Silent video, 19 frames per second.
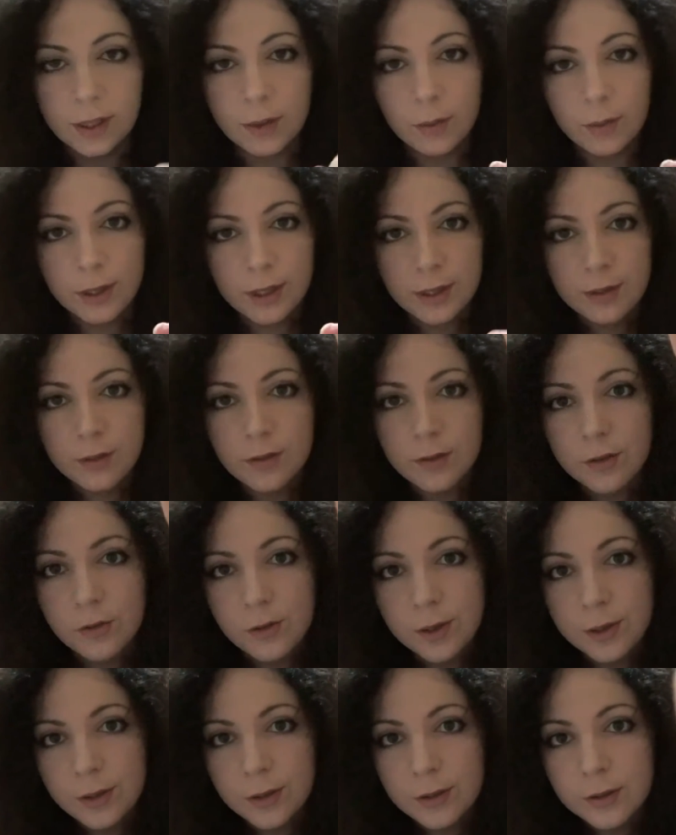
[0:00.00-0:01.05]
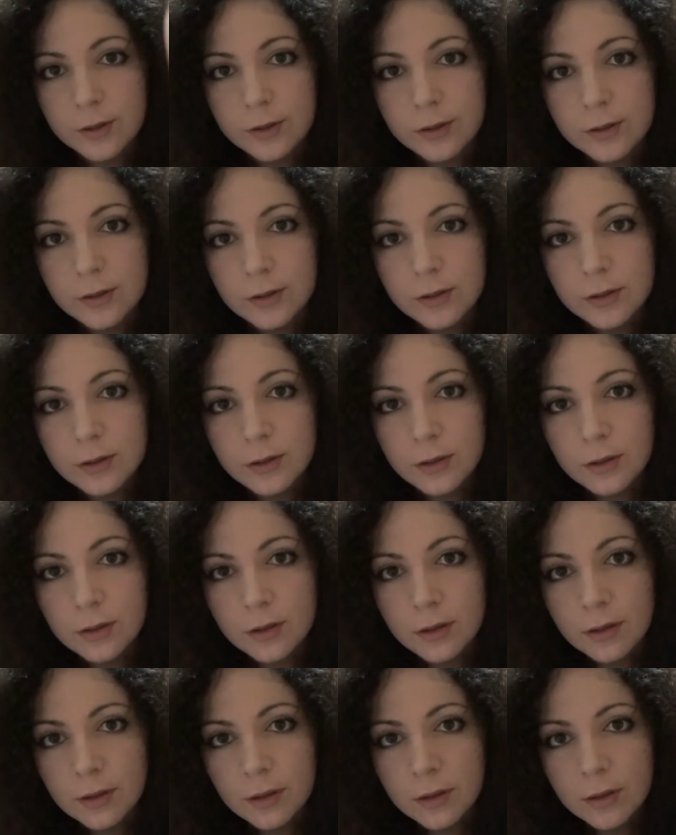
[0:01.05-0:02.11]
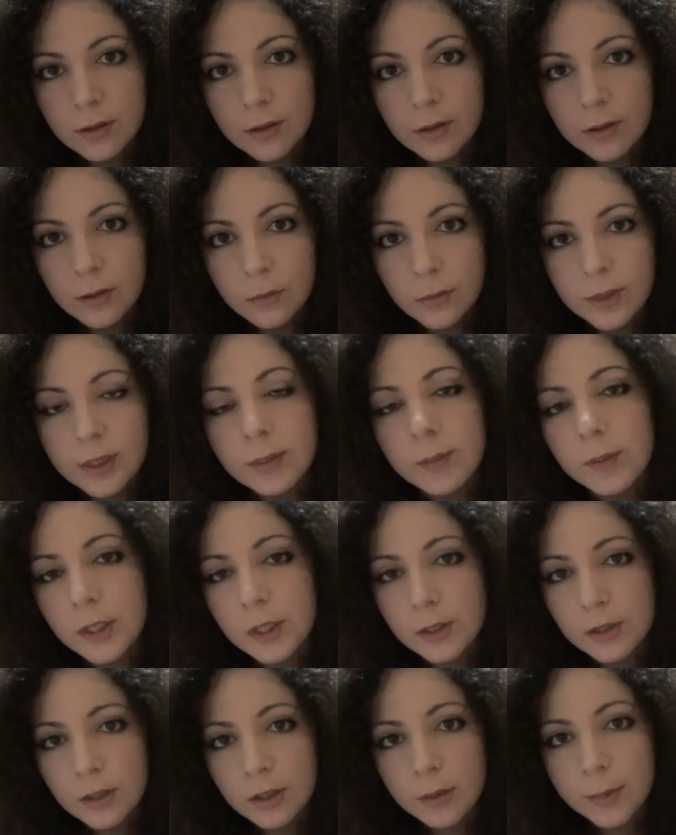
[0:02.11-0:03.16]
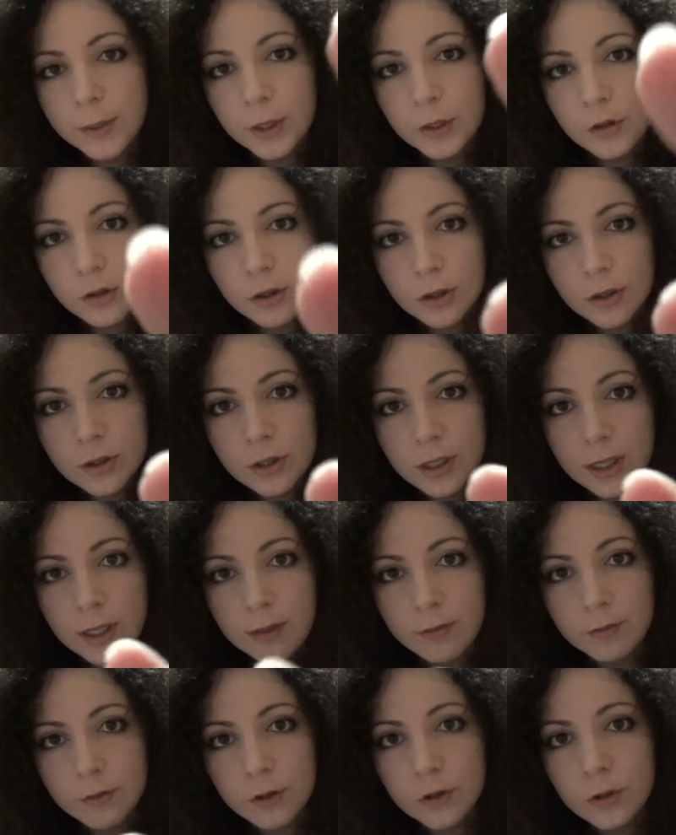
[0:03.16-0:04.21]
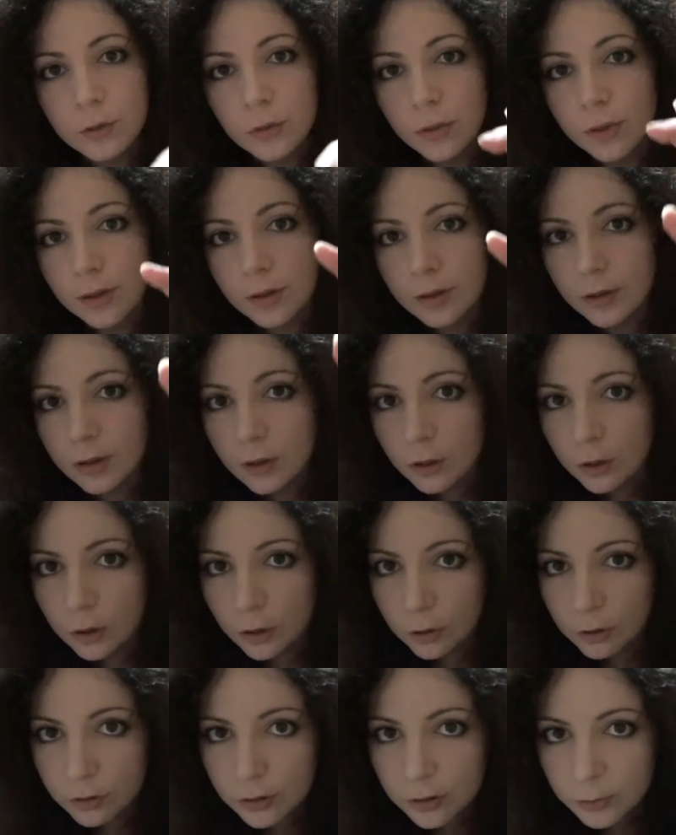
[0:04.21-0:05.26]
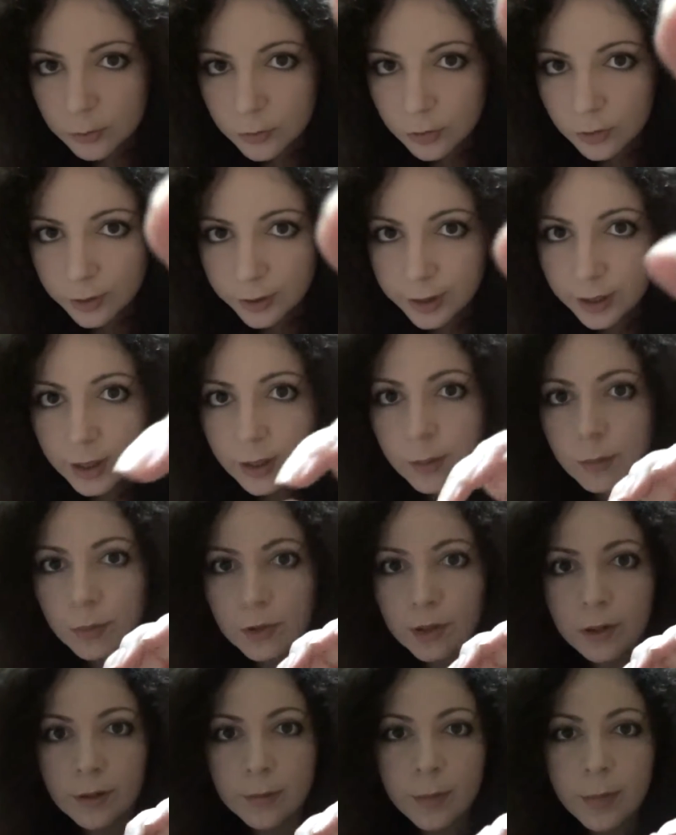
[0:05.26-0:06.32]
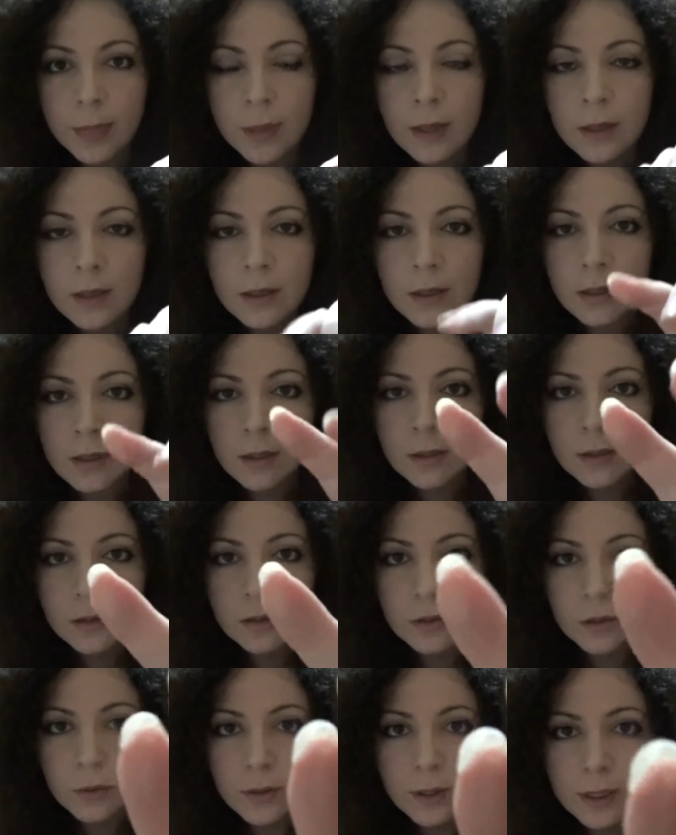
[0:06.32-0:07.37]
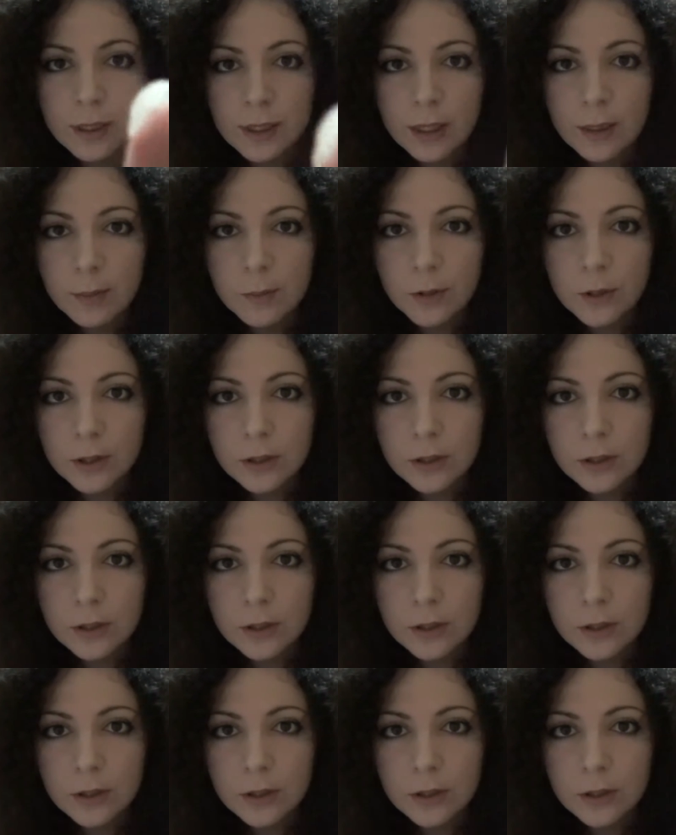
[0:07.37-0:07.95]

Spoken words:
what other triggers? Well, I'm gonna talk about triggers that have to do with close up to the camera. So camera